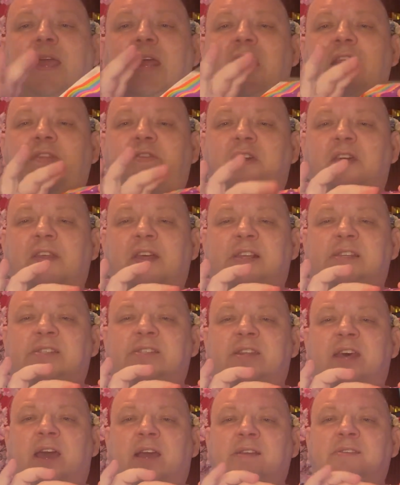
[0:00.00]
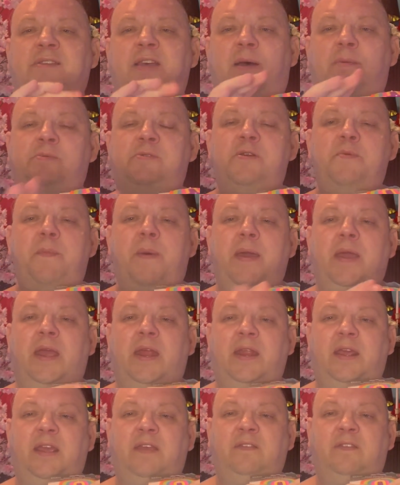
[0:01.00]
anything that stacks up to make
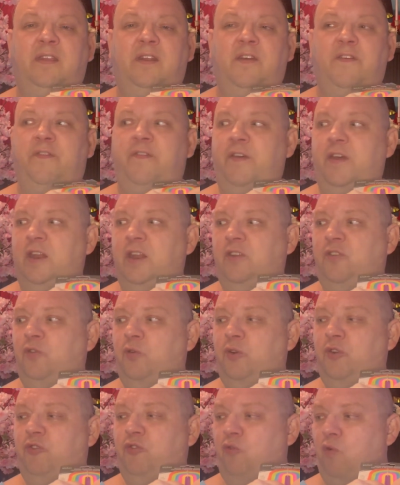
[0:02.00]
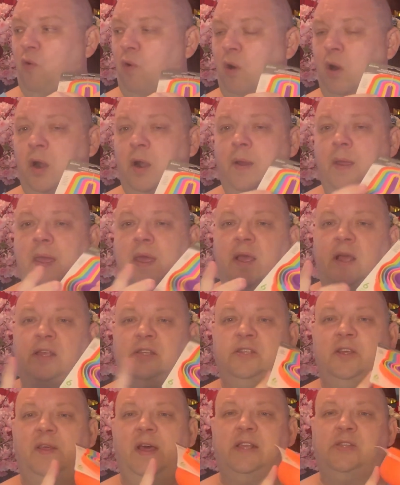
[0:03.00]
it easy to fit into a drawer.
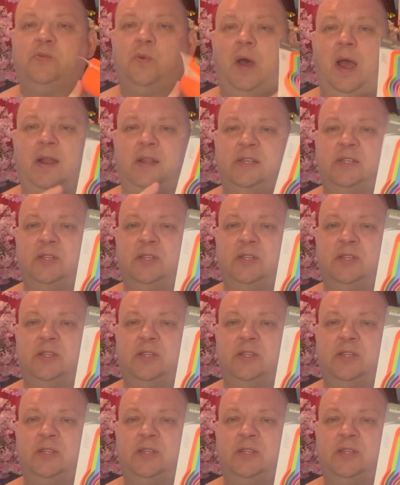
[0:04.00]
So that's why I